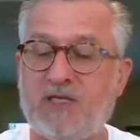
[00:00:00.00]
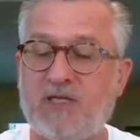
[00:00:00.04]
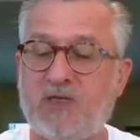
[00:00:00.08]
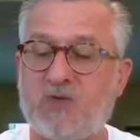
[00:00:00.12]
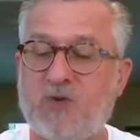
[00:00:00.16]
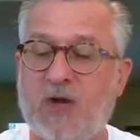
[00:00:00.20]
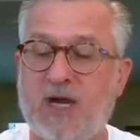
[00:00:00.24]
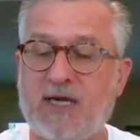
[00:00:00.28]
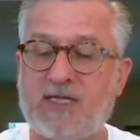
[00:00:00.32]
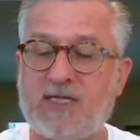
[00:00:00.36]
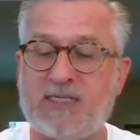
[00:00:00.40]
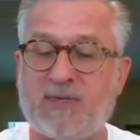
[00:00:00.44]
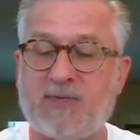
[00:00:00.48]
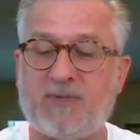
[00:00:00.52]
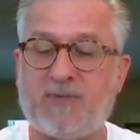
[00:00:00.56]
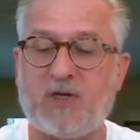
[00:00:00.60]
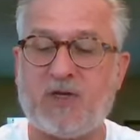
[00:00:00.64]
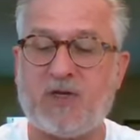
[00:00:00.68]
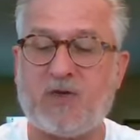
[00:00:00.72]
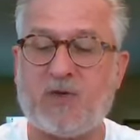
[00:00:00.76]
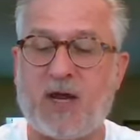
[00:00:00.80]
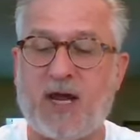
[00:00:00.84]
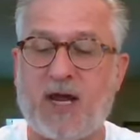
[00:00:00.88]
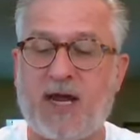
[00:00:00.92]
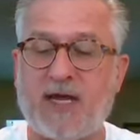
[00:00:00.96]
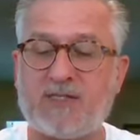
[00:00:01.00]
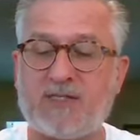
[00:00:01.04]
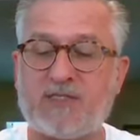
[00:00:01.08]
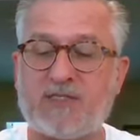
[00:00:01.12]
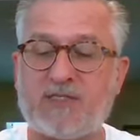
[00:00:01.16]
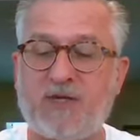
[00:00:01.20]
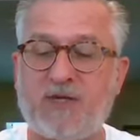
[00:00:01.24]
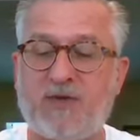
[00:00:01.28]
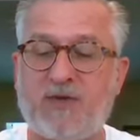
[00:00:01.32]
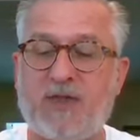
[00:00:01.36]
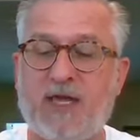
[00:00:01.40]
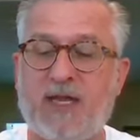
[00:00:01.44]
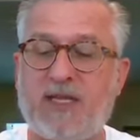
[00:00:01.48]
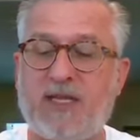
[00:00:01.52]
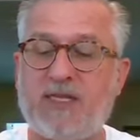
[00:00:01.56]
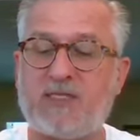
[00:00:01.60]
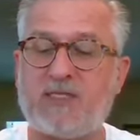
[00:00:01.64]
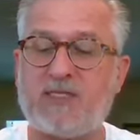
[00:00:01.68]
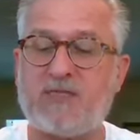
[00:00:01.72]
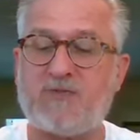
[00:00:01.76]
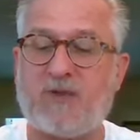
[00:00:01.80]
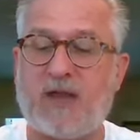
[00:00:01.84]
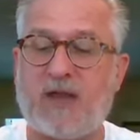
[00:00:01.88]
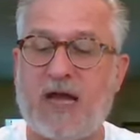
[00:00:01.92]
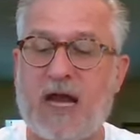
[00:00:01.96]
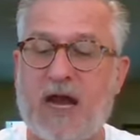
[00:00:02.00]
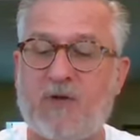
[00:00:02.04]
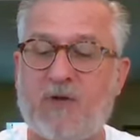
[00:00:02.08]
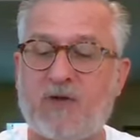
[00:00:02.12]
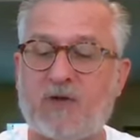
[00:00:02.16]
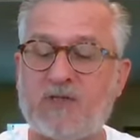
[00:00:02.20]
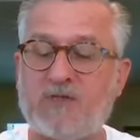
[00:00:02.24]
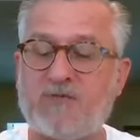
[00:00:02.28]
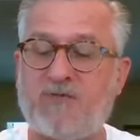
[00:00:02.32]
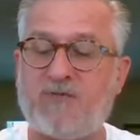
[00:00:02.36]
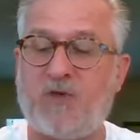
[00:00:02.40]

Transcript: and dries up the grass so that its flowers